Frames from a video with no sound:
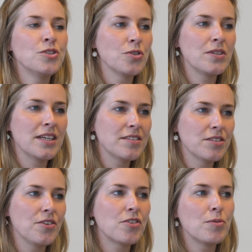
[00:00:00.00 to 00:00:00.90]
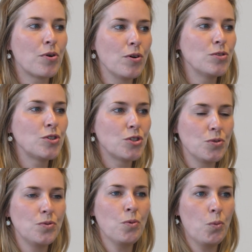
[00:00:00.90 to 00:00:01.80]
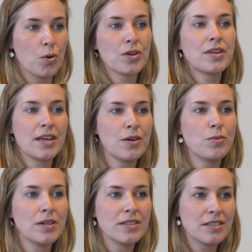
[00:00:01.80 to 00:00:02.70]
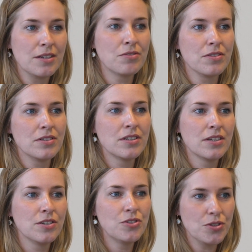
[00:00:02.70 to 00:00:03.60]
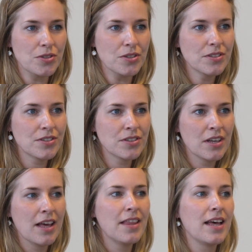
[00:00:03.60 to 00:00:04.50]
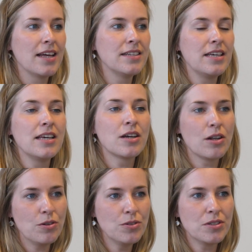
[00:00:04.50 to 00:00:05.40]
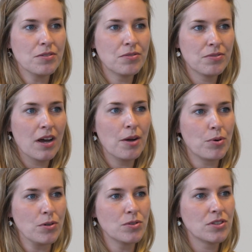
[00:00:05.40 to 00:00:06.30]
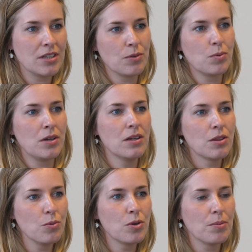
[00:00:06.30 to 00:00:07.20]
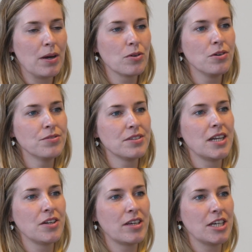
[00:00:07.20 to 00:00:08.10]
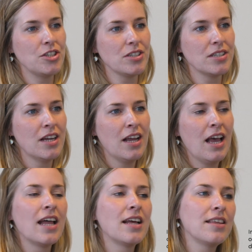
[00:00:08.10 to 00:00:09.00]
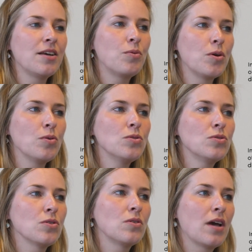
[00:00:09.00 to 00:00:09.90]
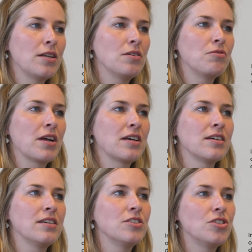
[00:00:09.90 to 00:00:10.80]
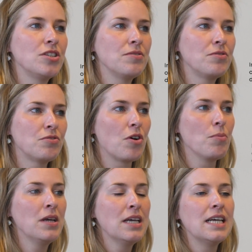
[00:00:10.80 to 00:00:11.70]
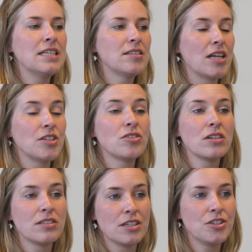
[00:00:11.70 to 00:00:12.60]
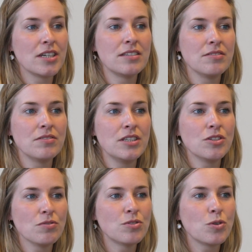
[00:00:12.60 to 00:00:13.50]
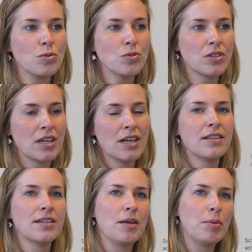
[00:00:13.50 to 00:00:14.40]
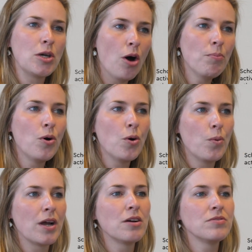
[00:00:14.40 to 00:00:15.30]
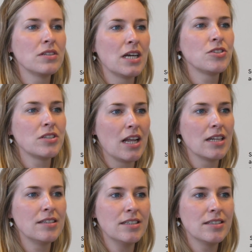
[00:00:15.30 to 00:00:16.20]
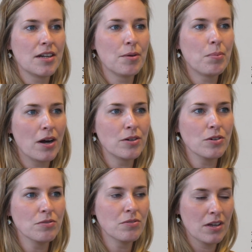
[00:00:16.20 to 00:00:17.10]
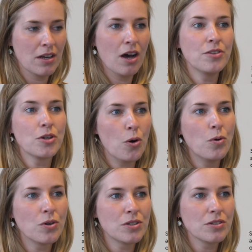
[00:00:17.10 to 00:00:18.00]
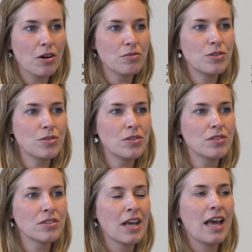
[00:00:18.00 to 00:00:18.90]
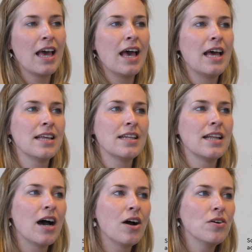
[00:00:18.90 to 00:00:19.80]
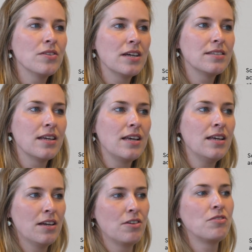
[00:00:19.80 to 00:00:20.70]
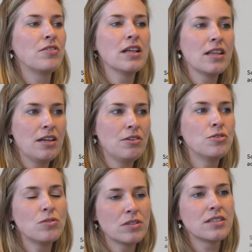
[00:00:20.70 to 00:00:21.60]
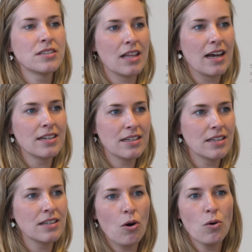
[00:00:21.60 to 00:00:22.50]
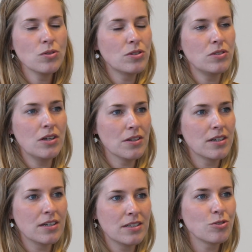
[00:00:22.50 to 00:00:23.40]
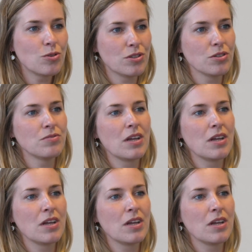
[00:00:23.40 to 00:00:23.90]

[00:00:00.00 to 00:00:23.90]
So that's another approach to working with different students than the inclusive approach that we talk about often in education. And I think we also kind of recognize the shift from internationalization activities of schools, that they become more aware of the nationalities that are part of the cohort of students, and that now that they really notice that all the other sources of